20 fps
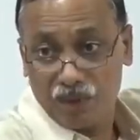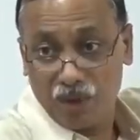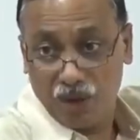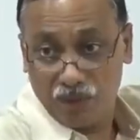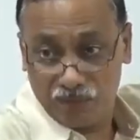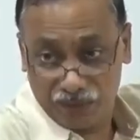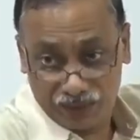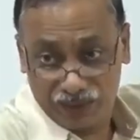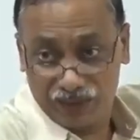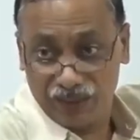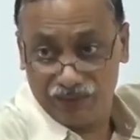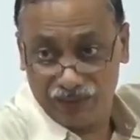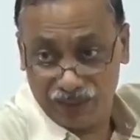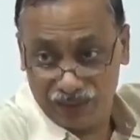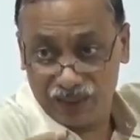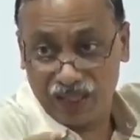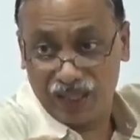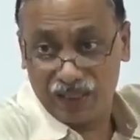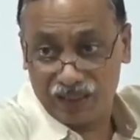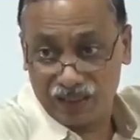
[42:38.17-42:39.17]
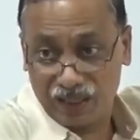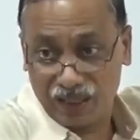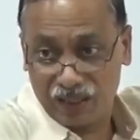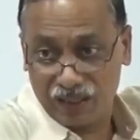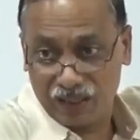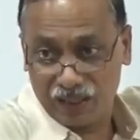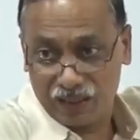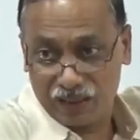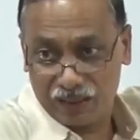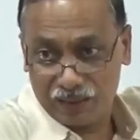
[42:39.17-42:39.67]
of achieving that
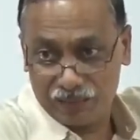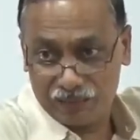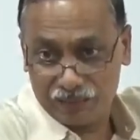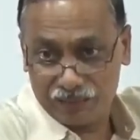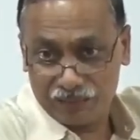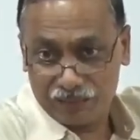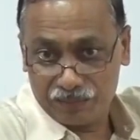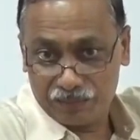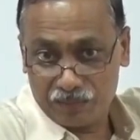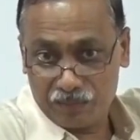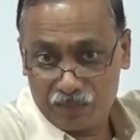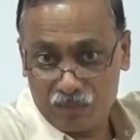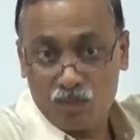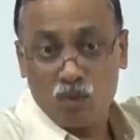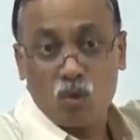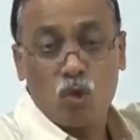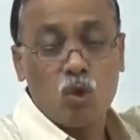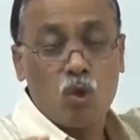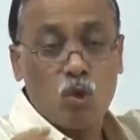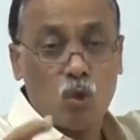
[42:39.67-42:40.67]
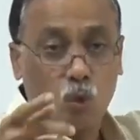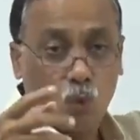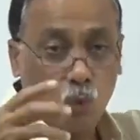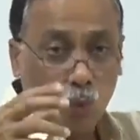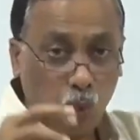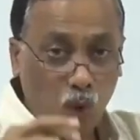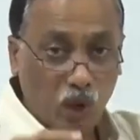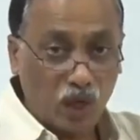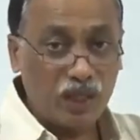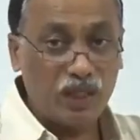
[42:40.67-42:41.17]
target.
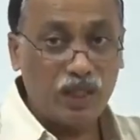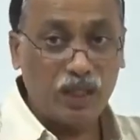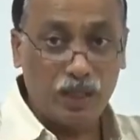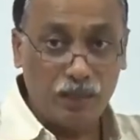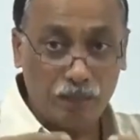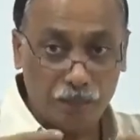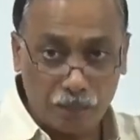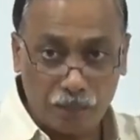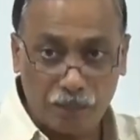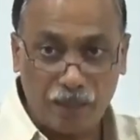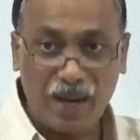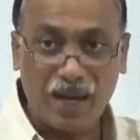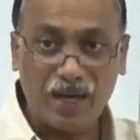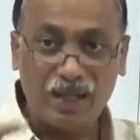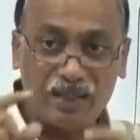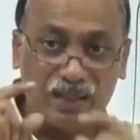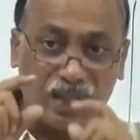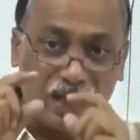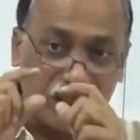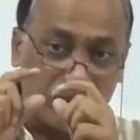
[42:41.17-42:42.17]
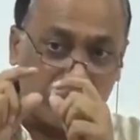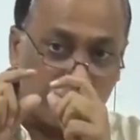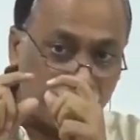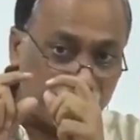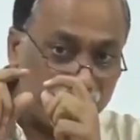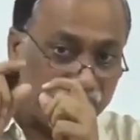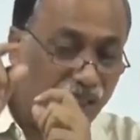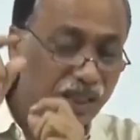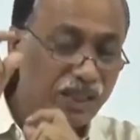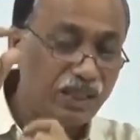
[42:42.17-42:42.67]
What impact that
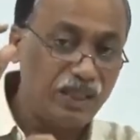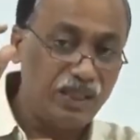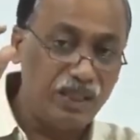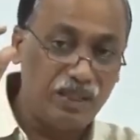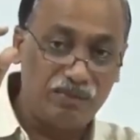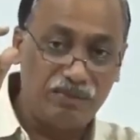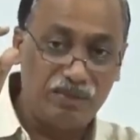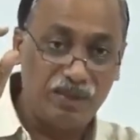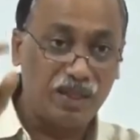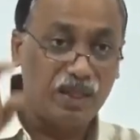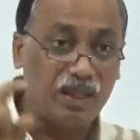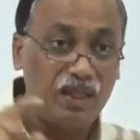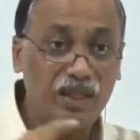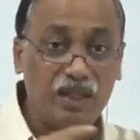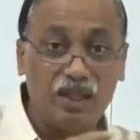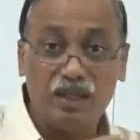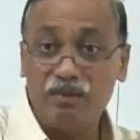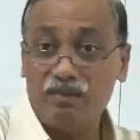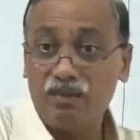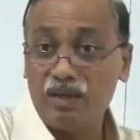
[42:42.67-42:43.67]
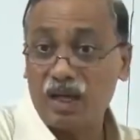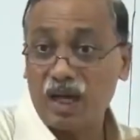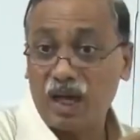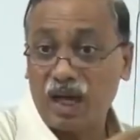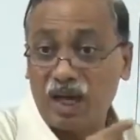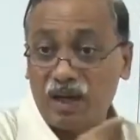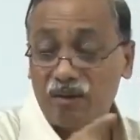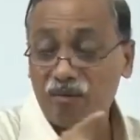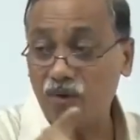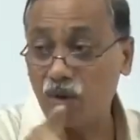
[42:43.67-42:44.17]
budget difficulty will
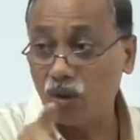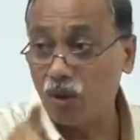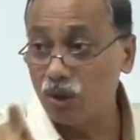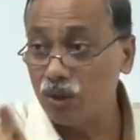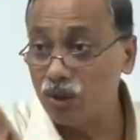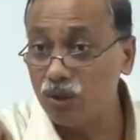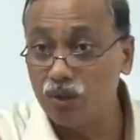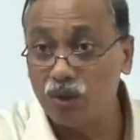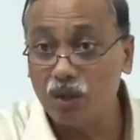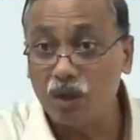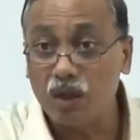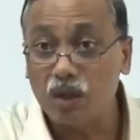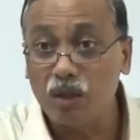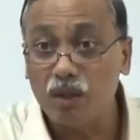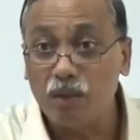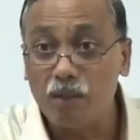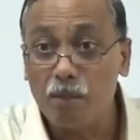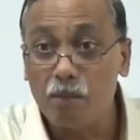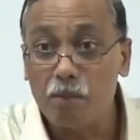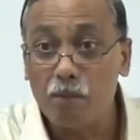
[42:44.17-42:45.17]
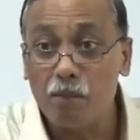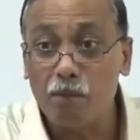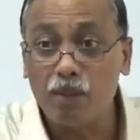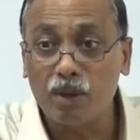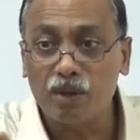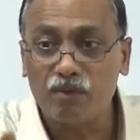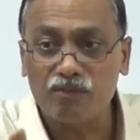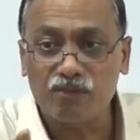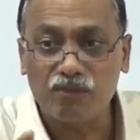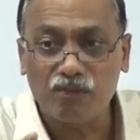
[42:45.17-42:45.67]
have on your
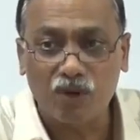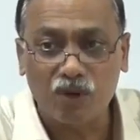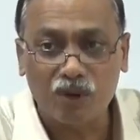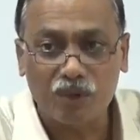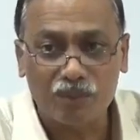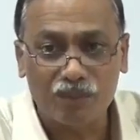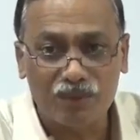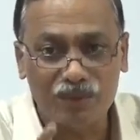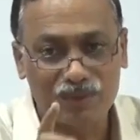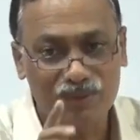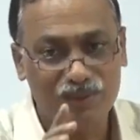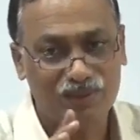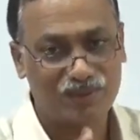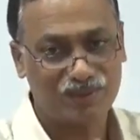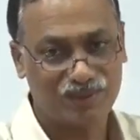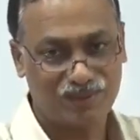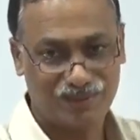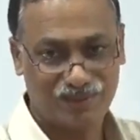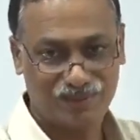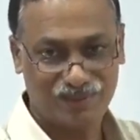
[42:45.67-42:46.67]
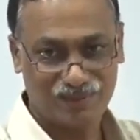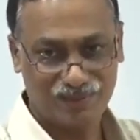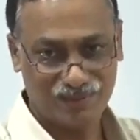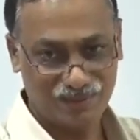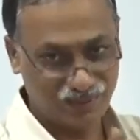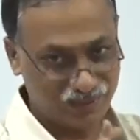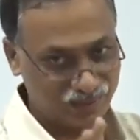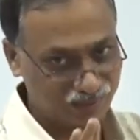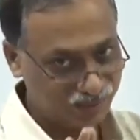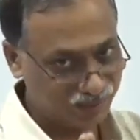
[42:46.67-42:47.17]
performance?
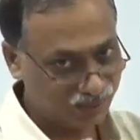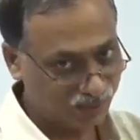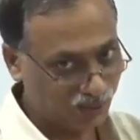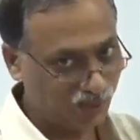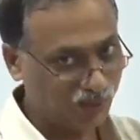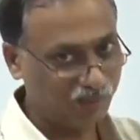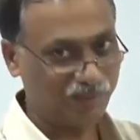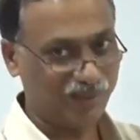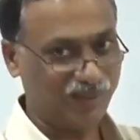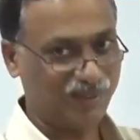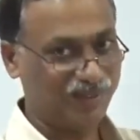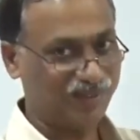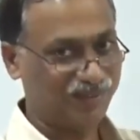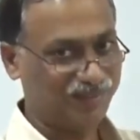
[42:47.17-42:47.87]
This is the topic